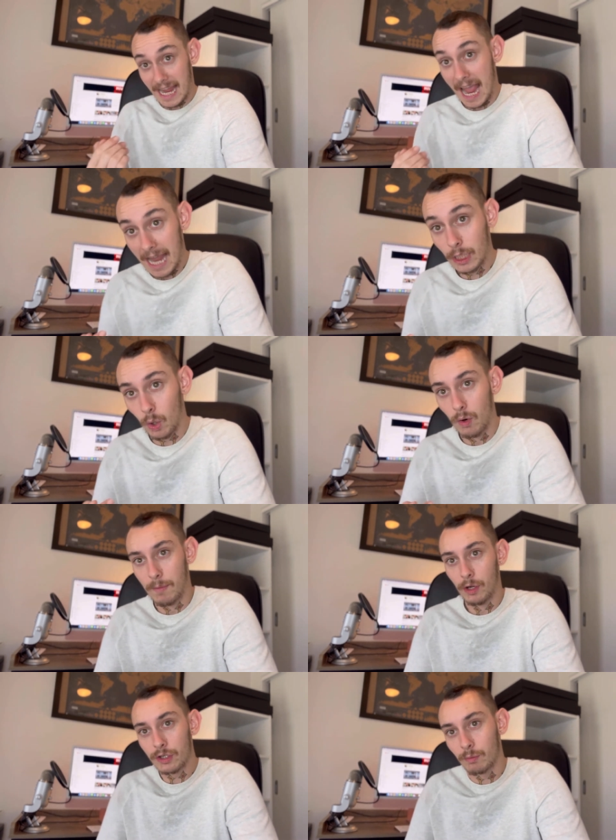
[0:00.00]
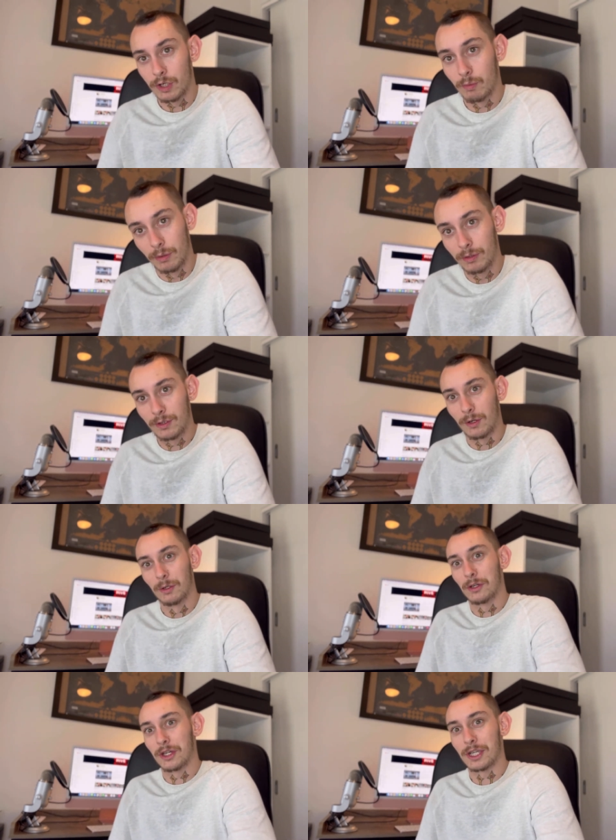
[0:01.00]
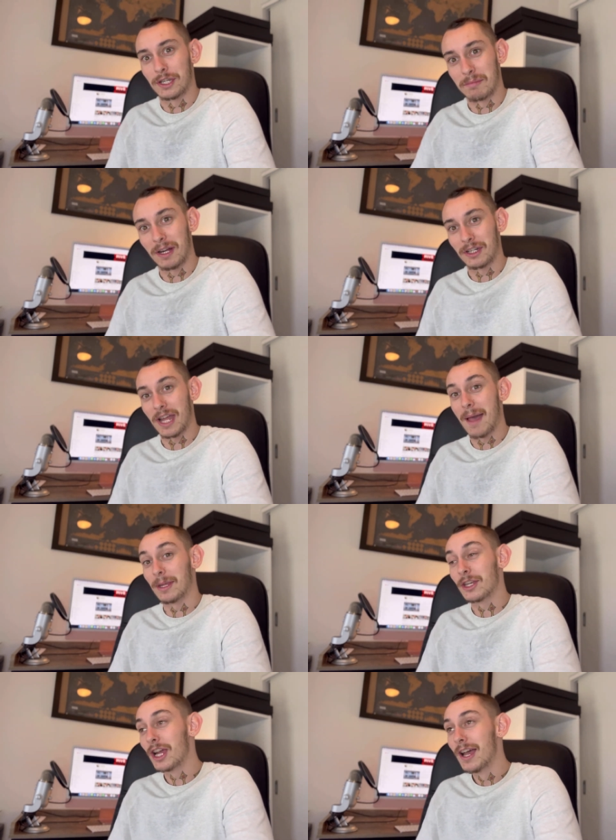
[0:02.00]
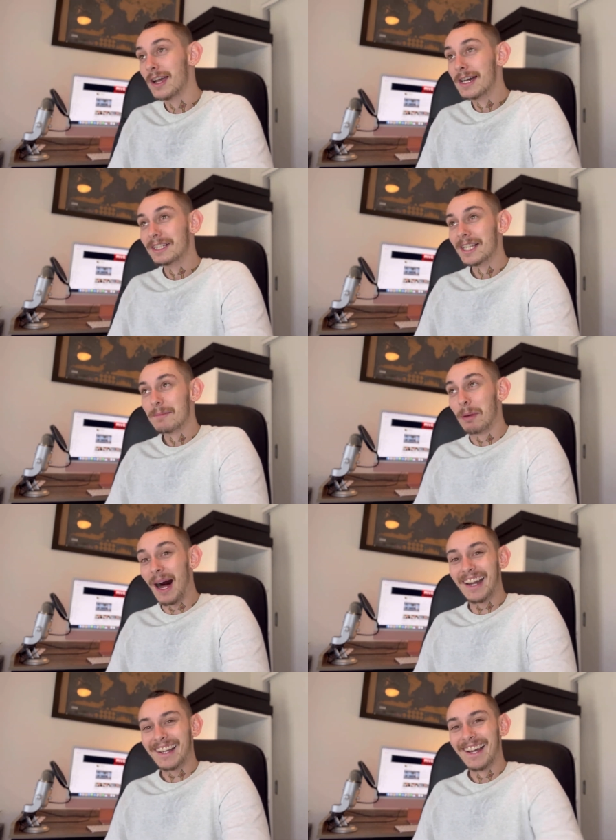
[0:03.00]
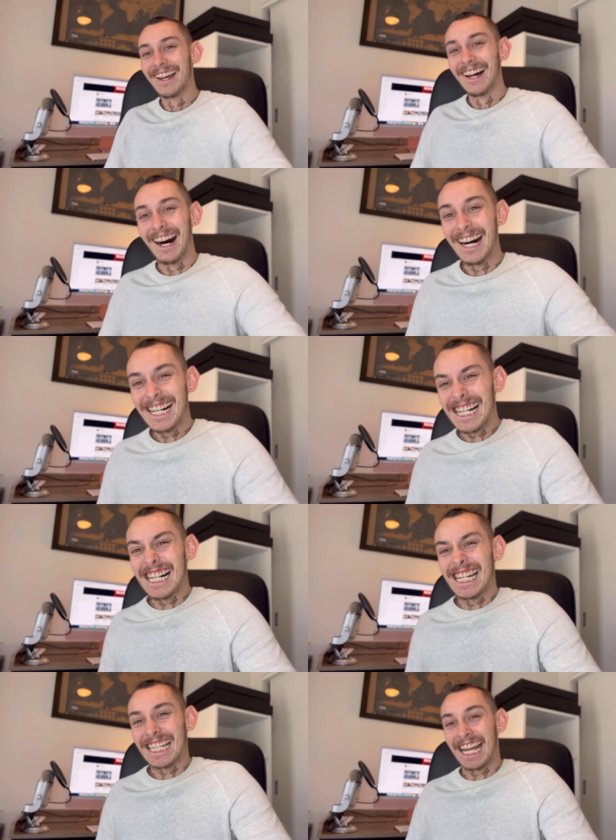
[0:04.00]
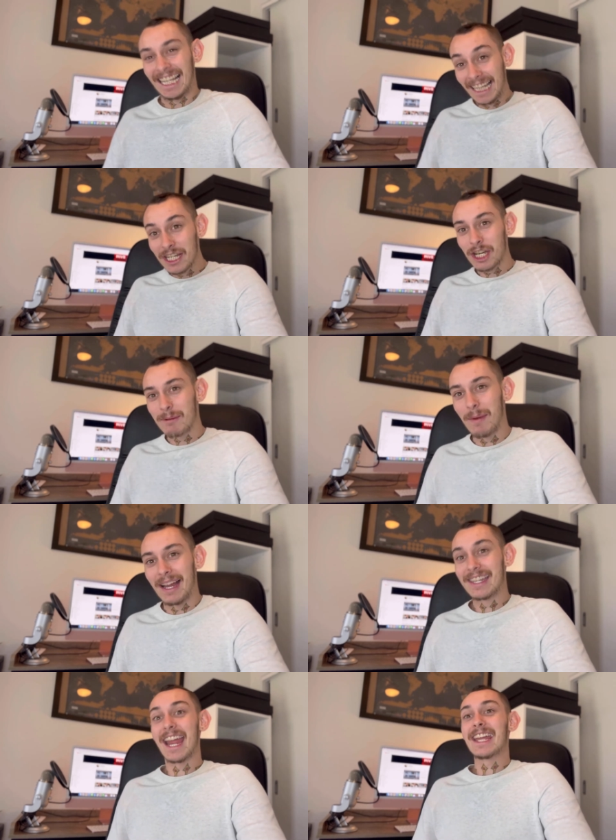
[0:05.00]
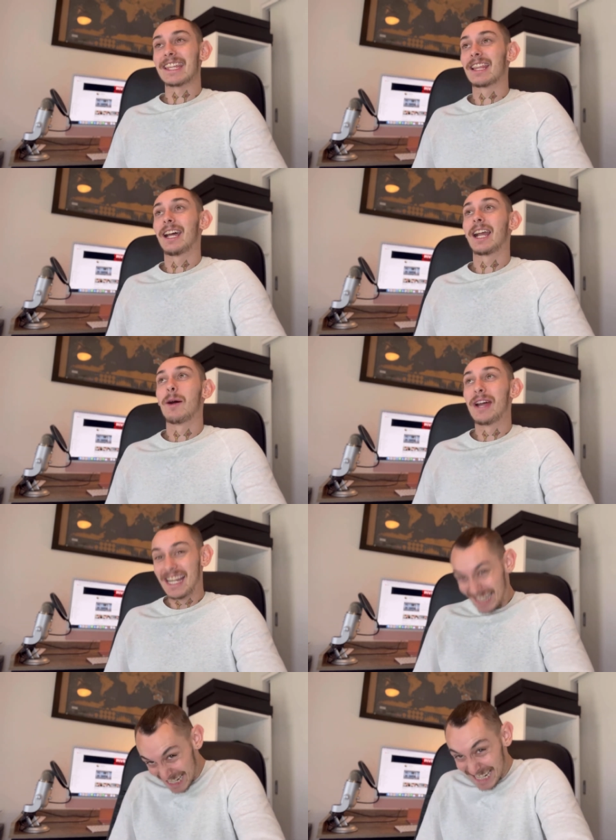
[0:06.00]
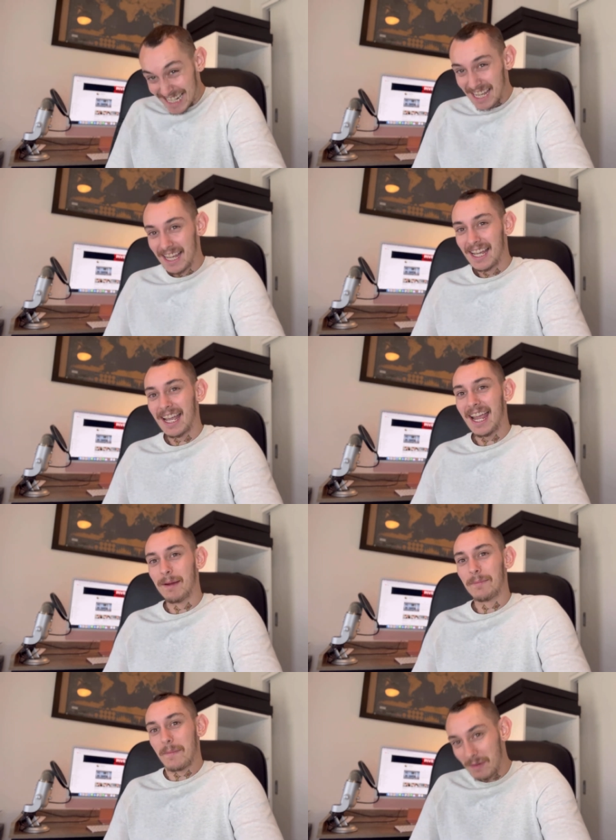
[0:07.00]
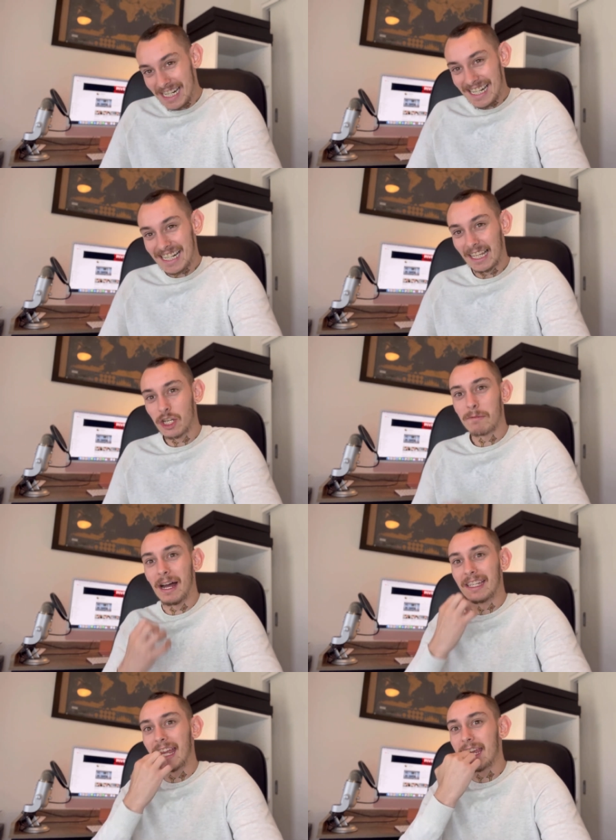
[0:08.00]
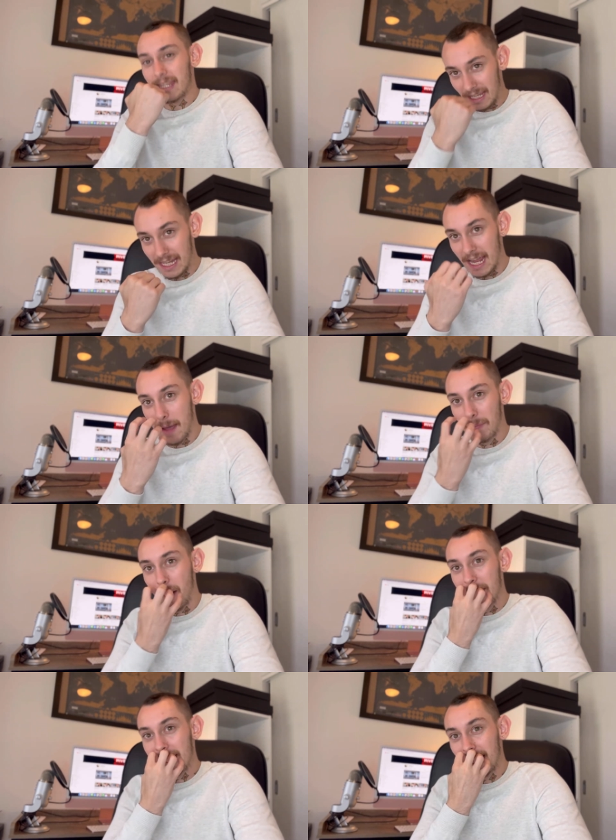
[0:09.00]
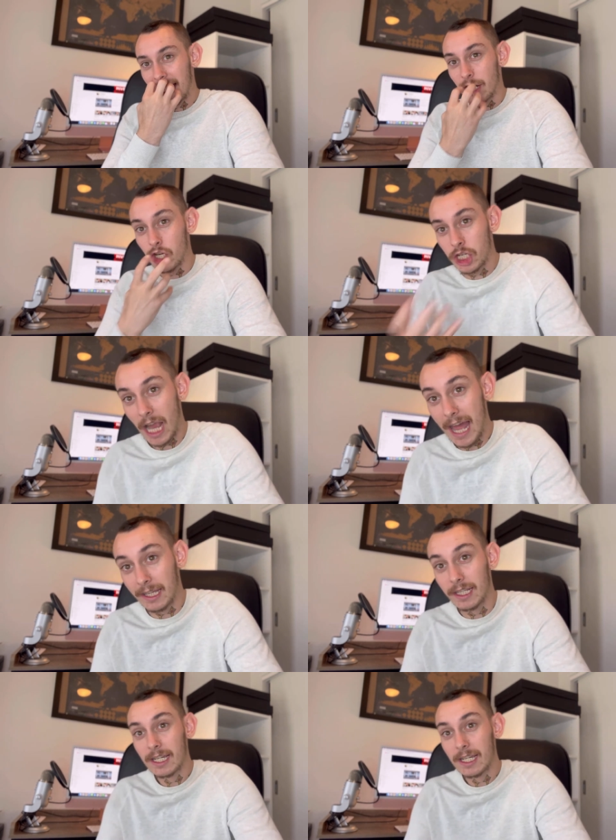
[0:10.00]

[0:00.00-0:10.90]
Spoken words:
head almost, which would cause just as much damage. But I clenched my teeth. And when I clenched my teeth, he headbutted me and they shattered